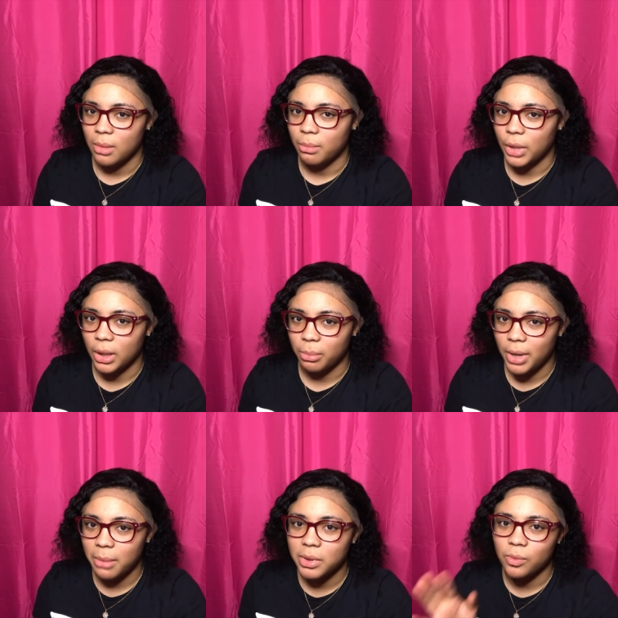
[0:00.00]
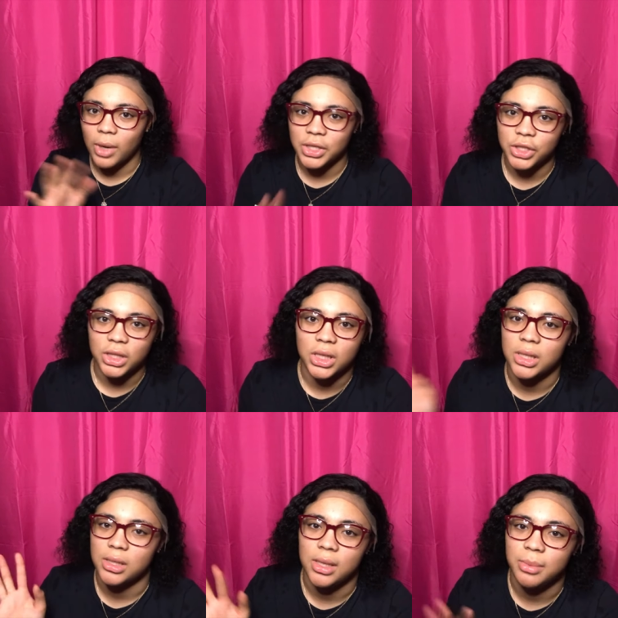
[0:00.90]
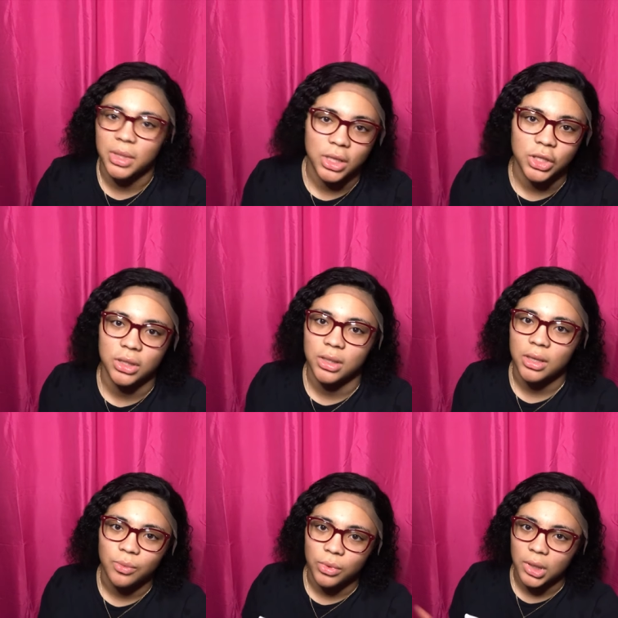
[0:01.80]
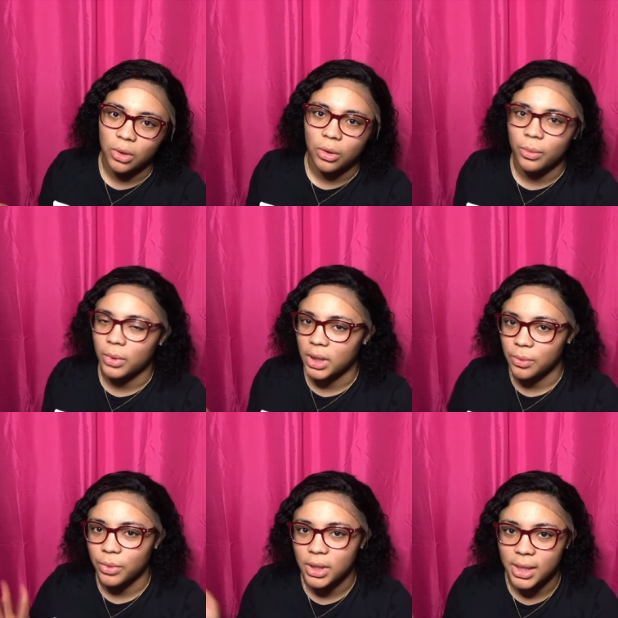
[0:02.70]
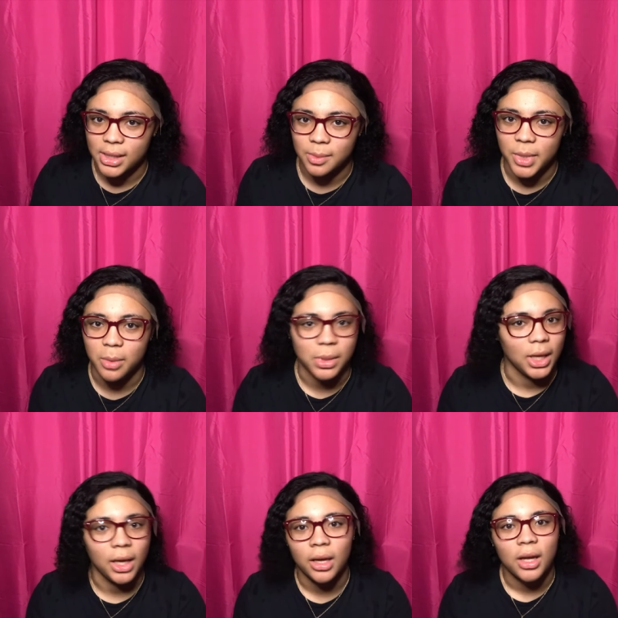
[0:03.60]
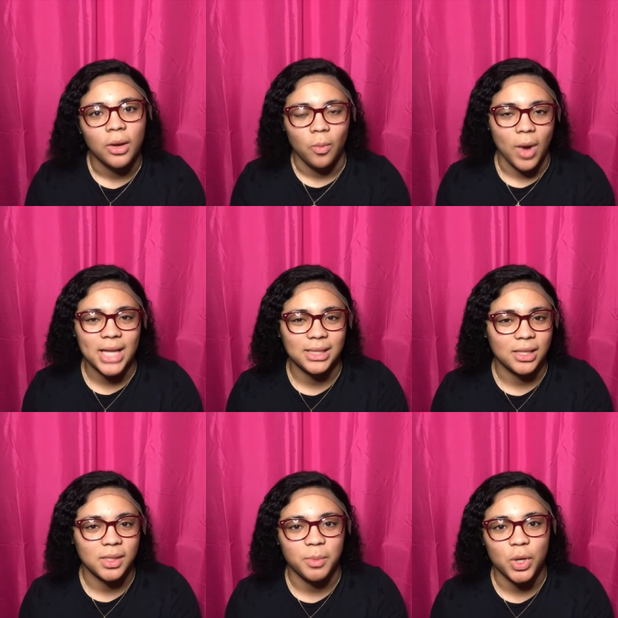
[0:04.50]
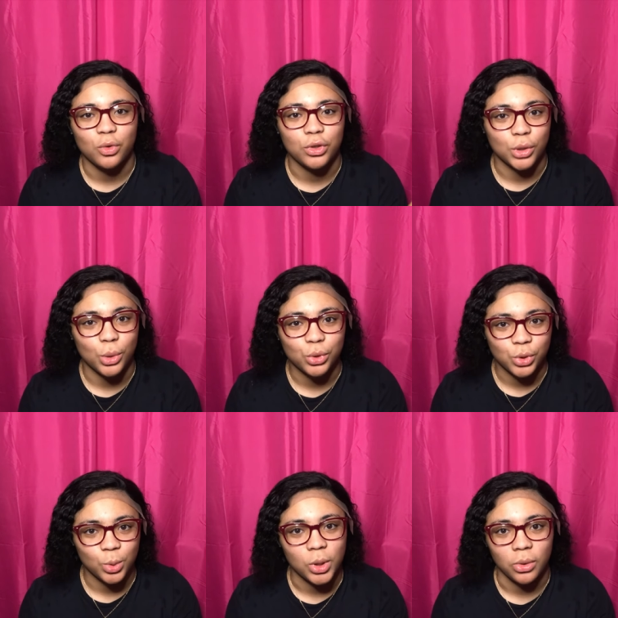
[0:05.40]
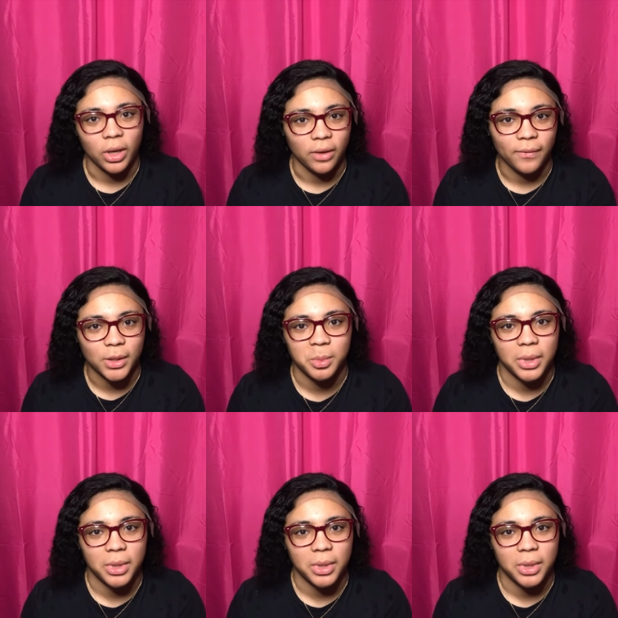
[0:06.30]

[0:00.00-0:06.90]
but probably washing it and deep conditioning it will go get rid of that smell but like why is the smell so strong in the first